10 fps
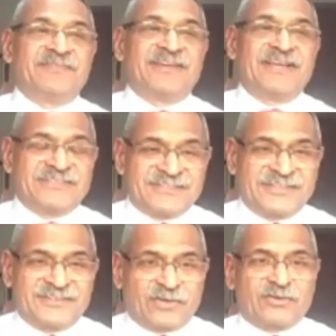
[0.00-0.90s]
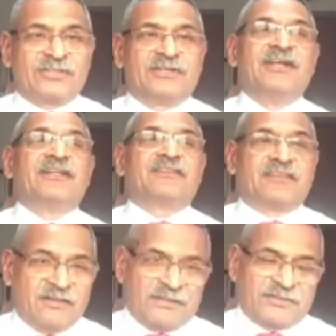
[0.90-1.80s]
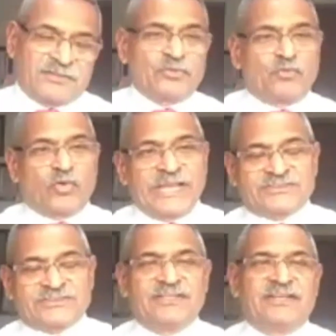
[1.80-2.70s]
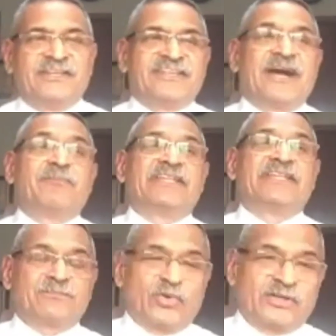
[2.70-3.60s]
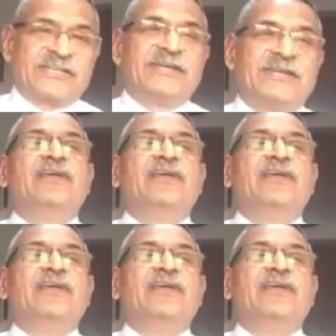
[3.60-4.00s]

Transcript: As I said, out of the 3 to 4 lakhs of the Indian army at that point of time,